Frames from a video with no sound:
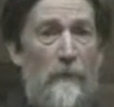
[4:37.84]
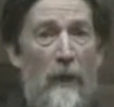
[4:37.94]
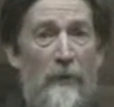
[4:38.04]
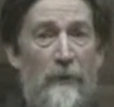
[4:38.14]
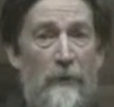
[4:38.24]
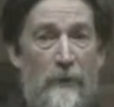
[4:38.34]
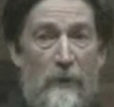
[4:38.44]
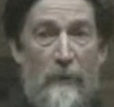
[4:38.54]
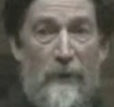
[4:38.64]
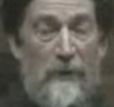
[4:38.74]
right through to
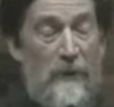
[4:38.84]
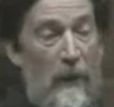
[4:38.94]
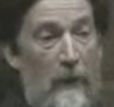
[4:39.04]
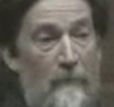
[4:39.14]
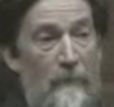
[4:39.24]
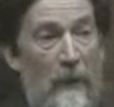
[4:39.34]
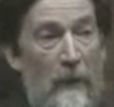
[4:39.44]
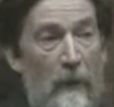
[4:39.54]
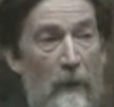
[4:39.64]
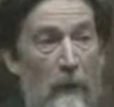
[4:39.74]
the present day.
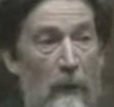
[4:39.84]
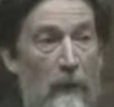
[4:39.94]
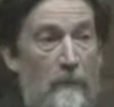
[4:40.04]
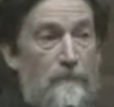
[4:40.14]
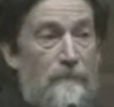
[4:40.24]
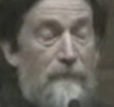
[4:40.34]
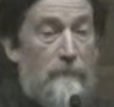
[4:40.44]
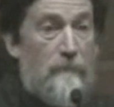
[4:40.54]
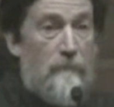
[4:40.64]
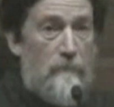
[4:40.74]

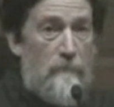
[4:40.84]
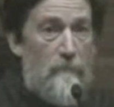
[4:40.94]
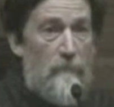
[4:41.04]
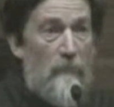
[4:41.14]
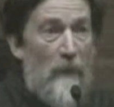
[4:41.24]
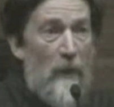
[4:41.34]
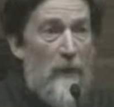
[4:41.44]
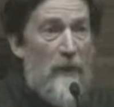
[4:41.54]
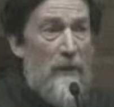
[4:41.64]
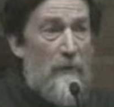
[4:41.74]

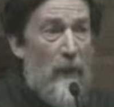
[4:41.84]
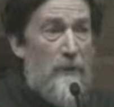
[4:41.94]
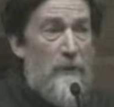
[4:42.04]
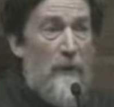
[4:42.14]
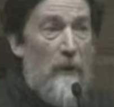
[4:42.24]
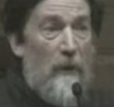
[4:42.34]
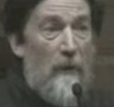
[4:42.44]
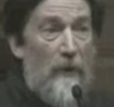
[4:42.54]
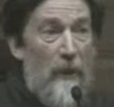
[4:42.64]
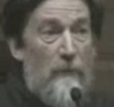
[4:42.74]
At any rate,
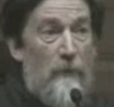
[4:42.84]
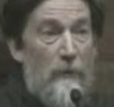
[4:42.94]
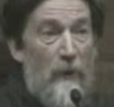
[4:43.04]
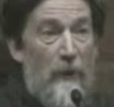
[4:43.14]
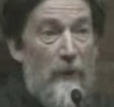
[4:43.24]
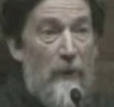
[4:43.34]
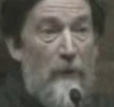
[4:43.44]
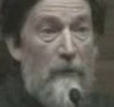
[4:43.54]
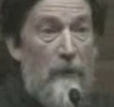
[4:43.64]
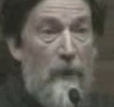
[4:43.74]
that was one
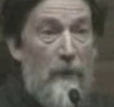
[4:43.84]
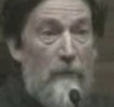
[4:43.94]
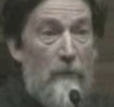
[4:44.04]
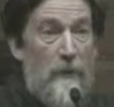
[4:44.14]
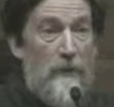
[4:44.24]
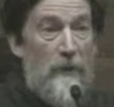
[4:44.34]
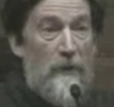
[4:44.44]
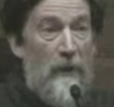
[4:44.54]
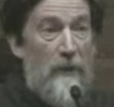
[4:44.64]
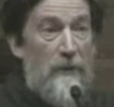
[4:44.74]
thing. The other was
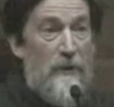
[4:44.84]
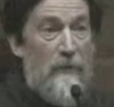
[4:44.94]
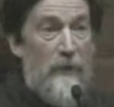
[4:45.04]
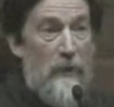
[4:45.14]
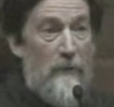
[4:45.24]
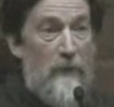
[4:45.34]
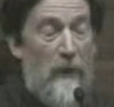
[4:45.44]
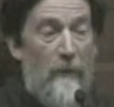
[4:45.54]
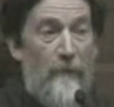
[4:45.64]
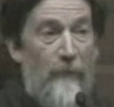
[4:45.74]
that Gunns themselves,
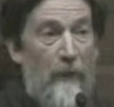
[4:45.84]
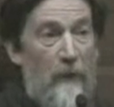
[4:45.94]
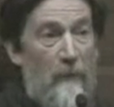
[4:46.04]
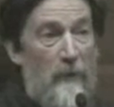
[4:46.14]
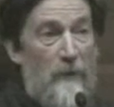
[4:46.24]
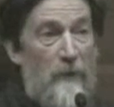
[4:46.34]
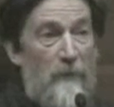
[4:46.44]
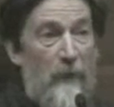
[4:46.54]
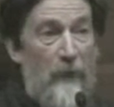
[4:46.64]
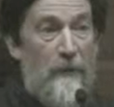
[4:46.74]
I very much
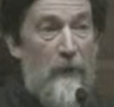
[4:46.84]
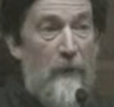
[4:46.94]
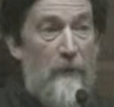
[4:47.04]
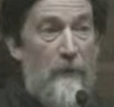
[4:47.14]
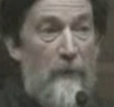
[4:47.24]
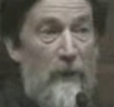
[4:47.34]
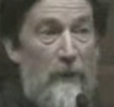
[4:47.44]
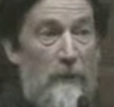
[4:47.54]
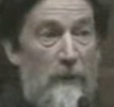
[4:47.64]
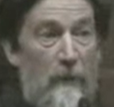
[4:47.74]
suspect, at the
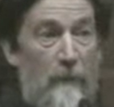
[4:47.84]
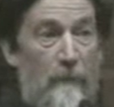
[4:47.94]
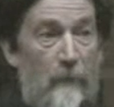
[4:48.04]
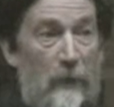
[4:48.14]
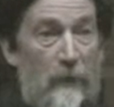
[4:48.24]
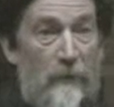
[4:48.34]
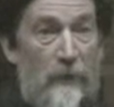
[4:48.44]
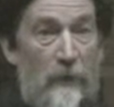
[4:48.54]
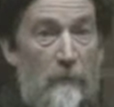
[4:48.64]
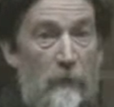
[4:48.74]
behest of Malcolm
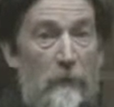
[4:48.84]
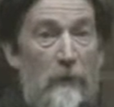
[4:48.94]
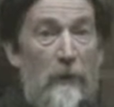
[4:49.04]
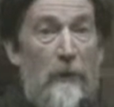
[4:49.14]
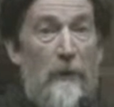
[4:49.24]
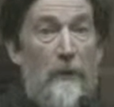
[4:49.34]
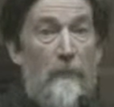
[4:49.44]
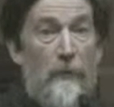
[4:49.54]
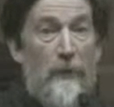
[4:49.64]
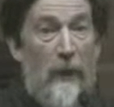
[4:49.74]
Turnbull,
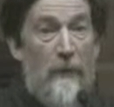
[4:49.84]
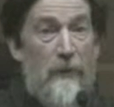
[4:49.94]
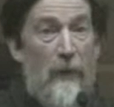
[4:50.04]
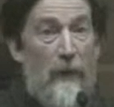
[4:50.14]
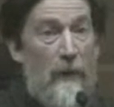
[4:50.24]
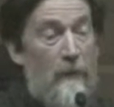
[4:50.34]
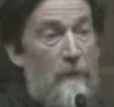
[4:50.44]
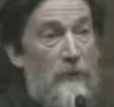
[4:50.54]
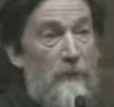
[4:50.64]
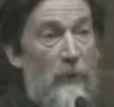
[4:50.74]
put out
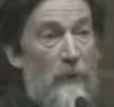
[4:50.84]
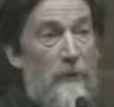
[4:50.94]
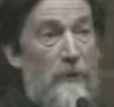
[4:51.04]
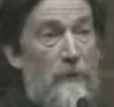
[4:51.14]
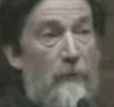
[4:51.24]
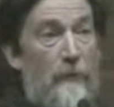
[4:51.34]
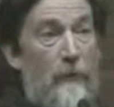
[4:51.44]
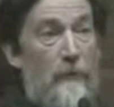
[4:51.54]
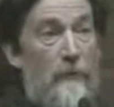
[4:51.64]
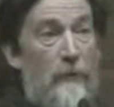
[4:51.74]
a response to
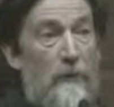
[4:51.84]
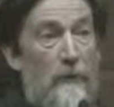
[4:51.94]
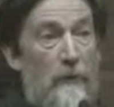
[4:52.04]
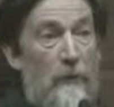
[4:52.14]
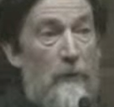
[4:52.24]
reviews,